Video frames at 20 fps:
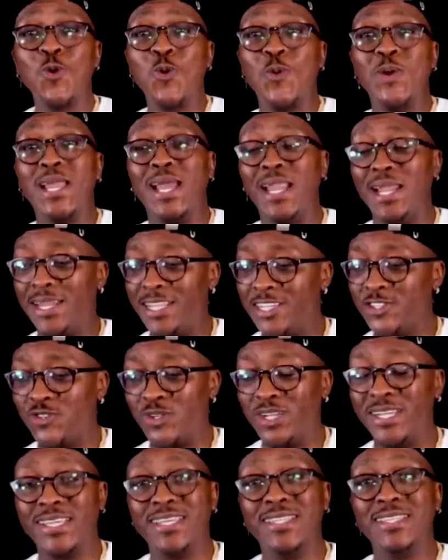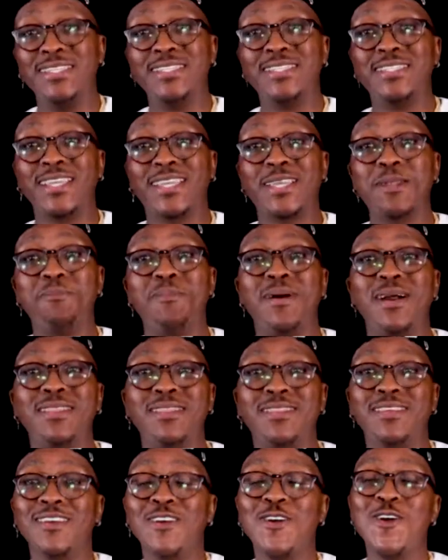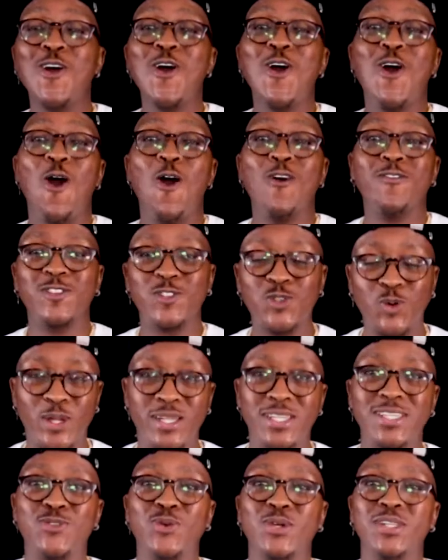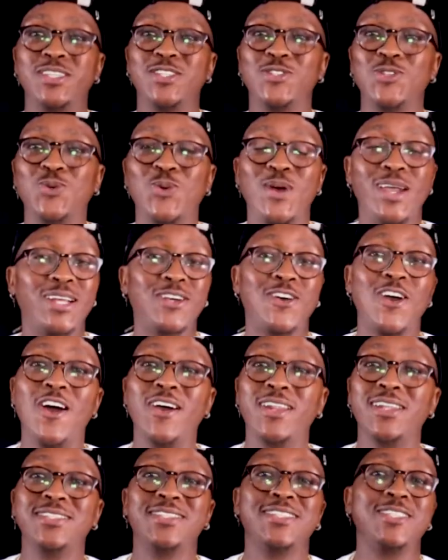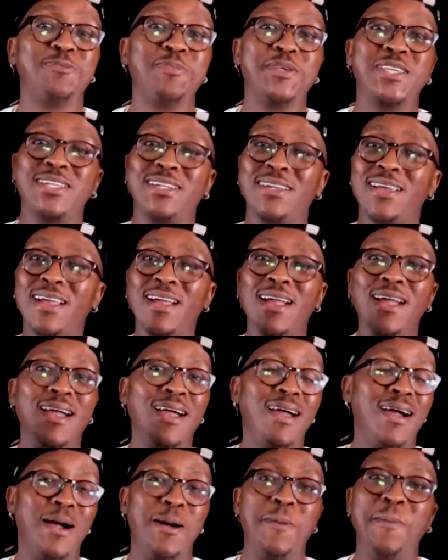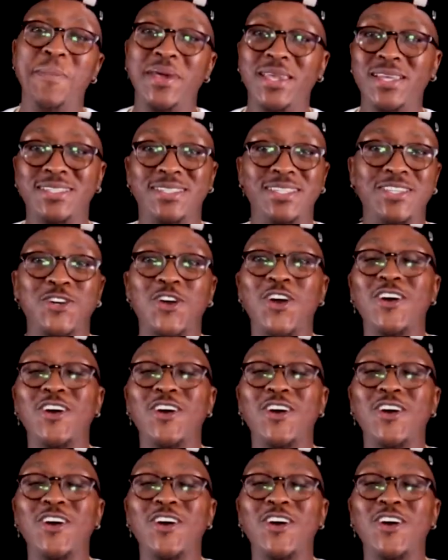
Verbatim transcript: We are literally in the second month of twenty twenty-two, and God has just been amazing.